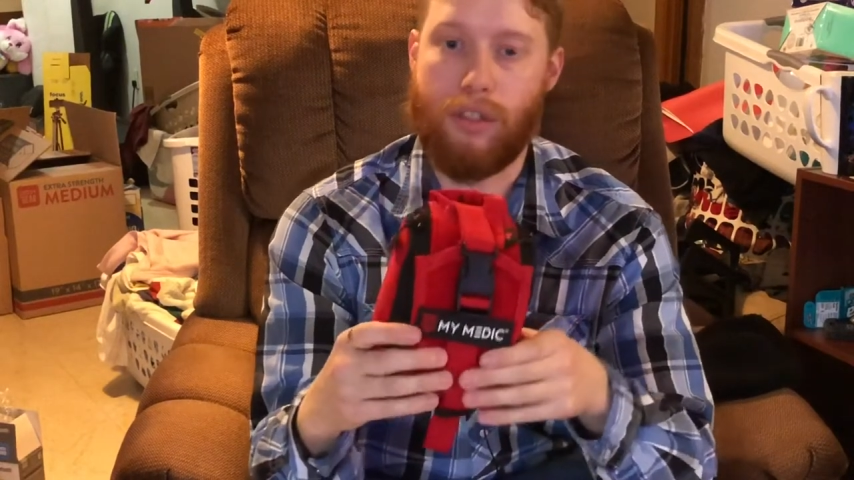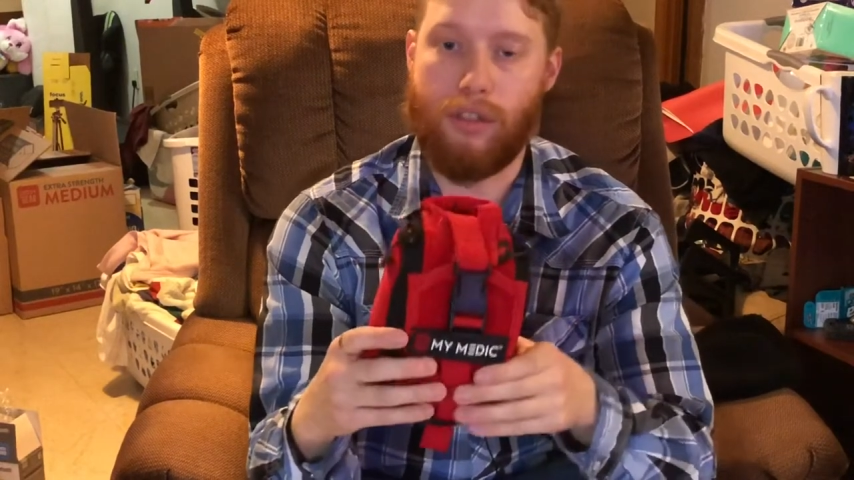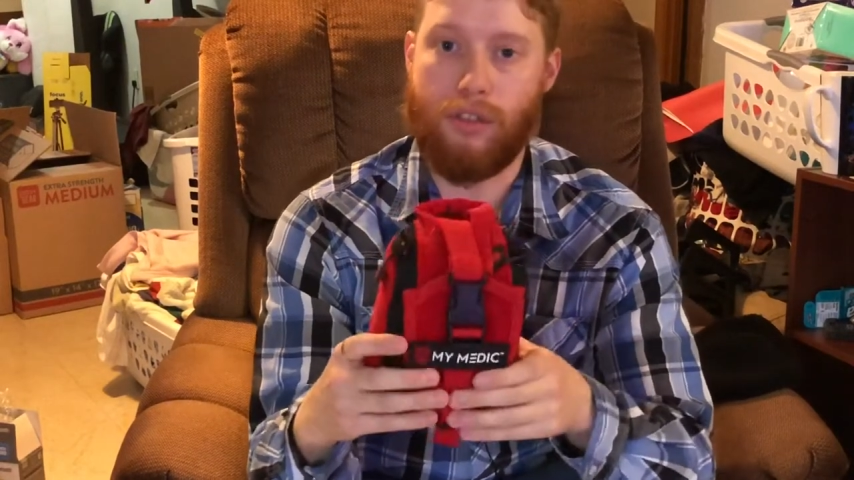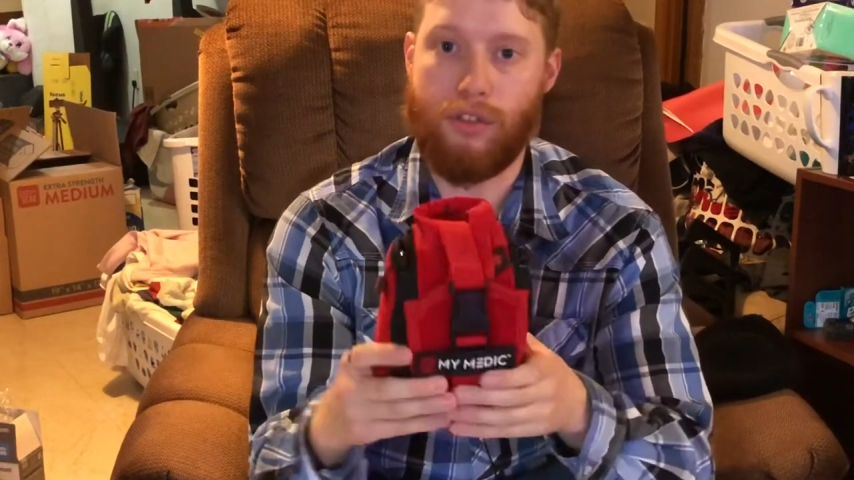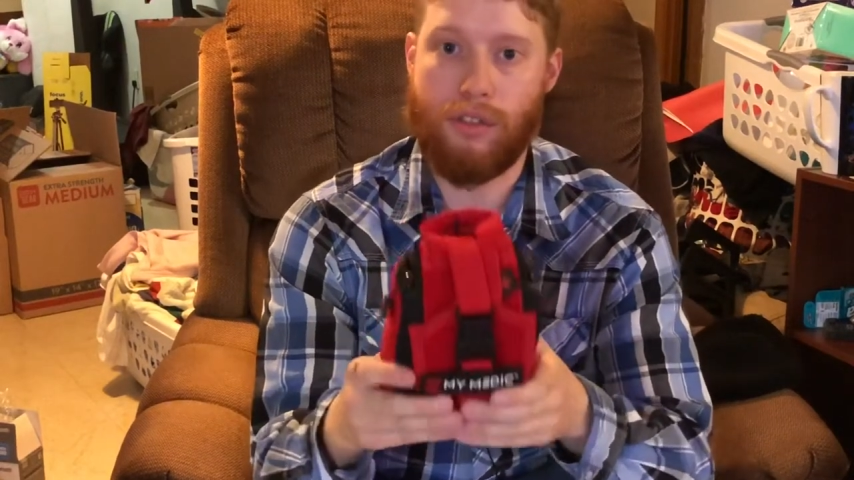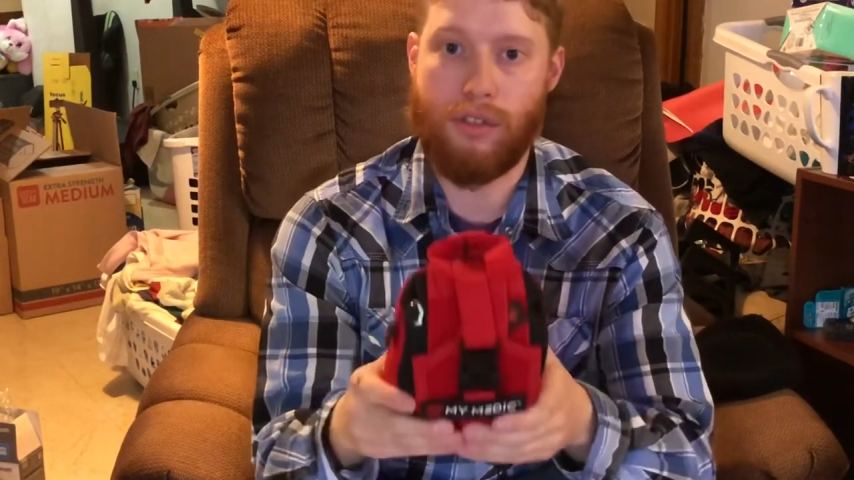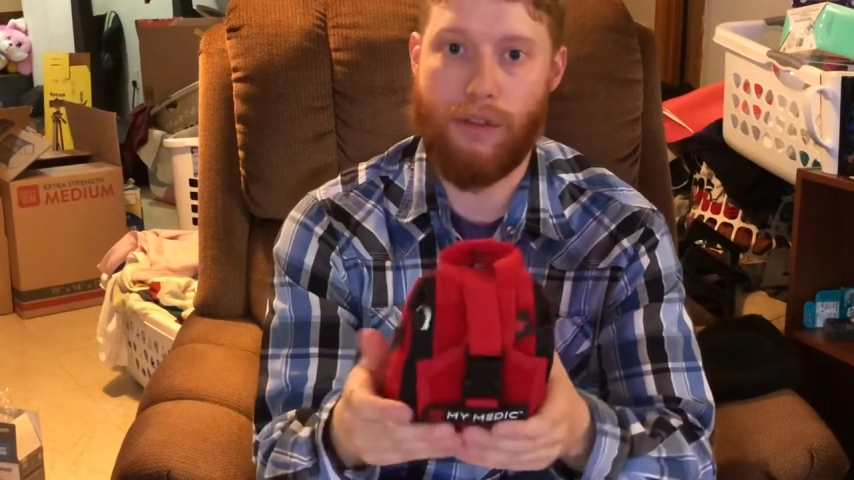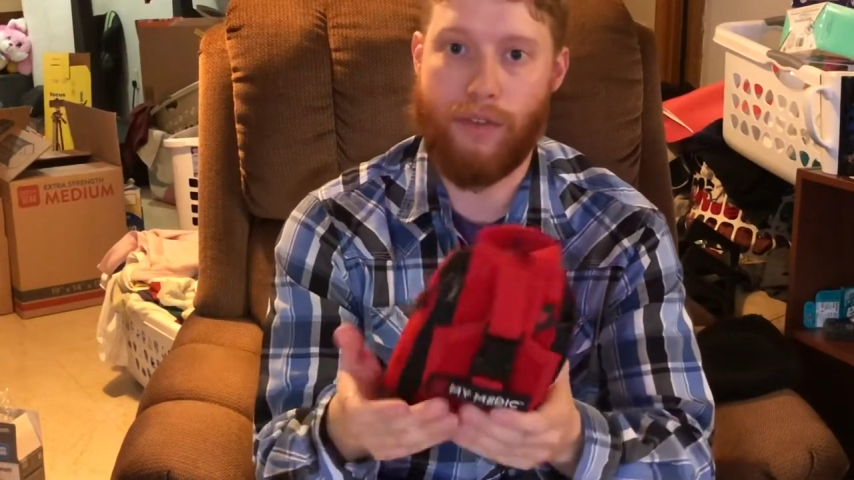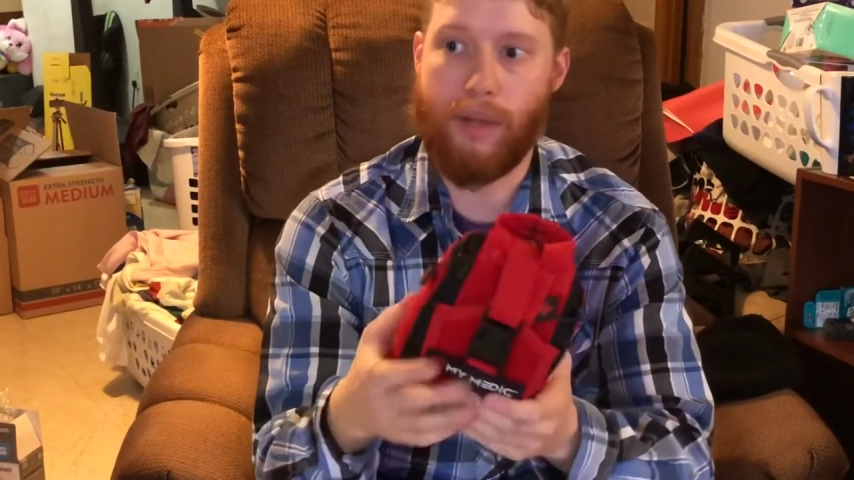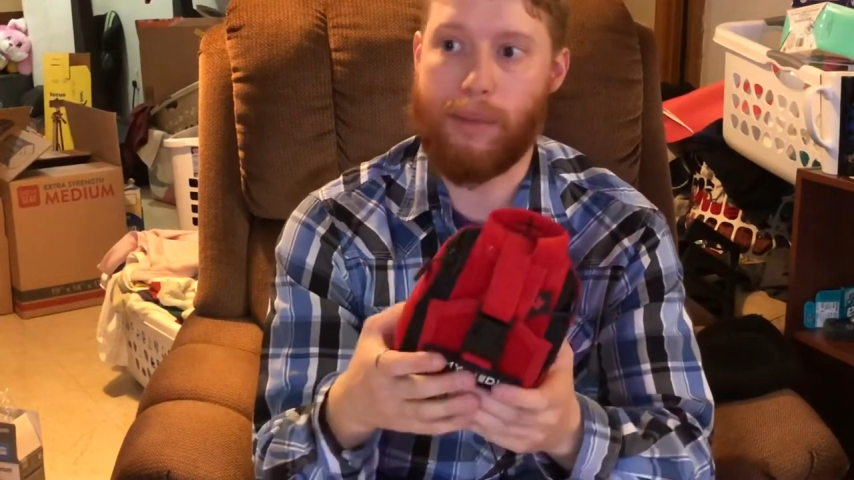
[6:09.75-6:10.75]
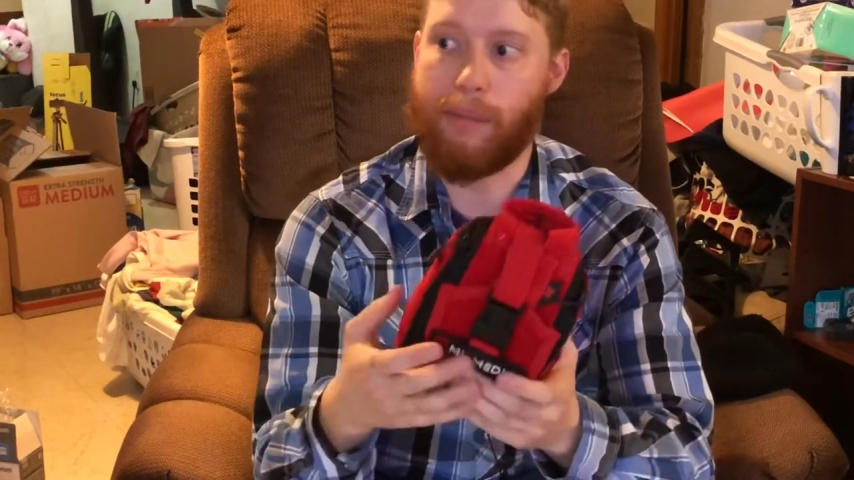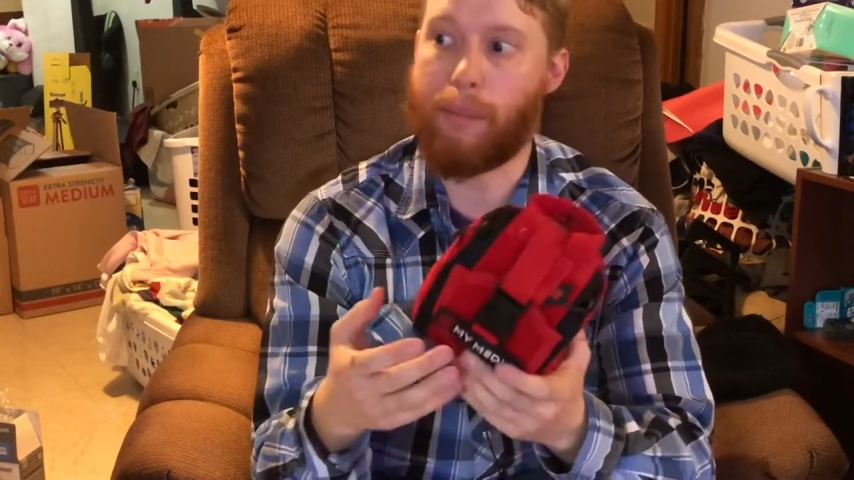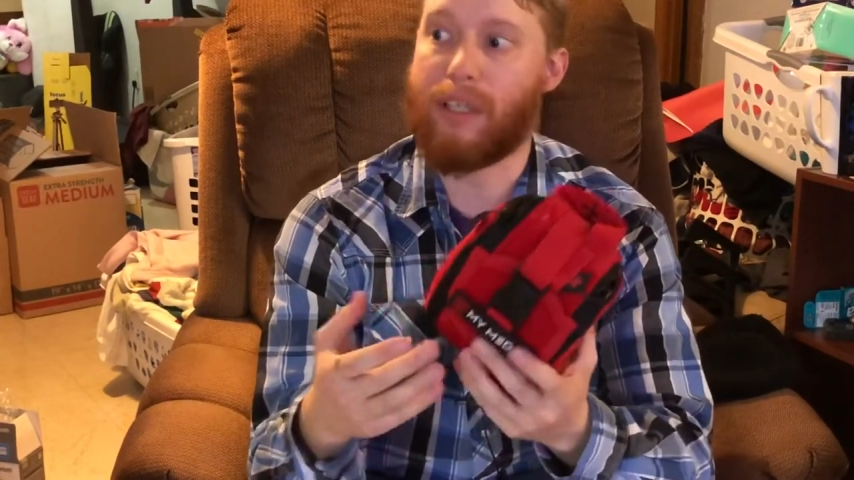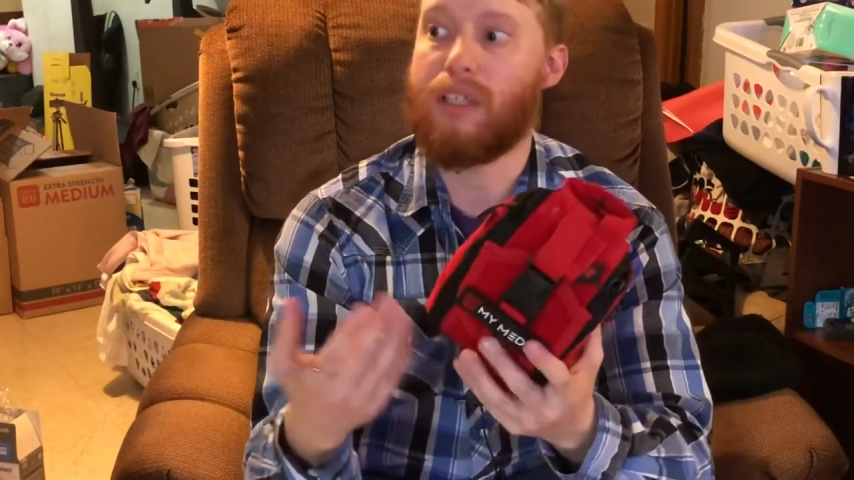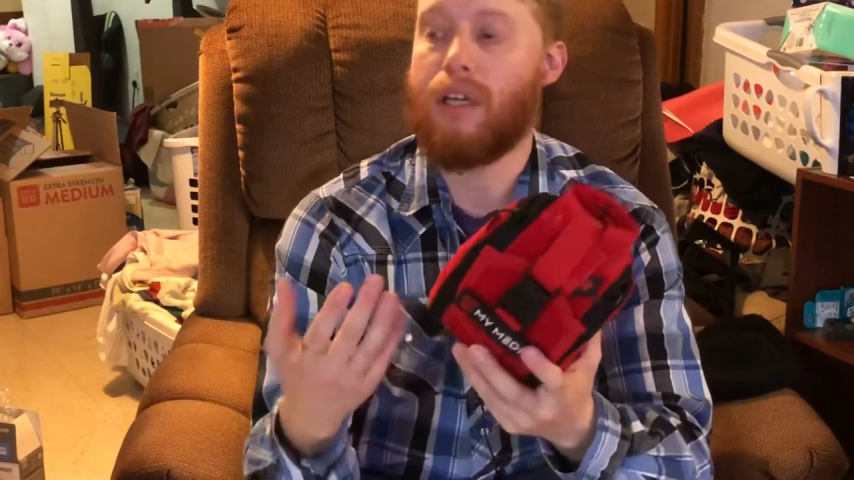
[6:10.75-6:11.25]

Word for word: lose a family member.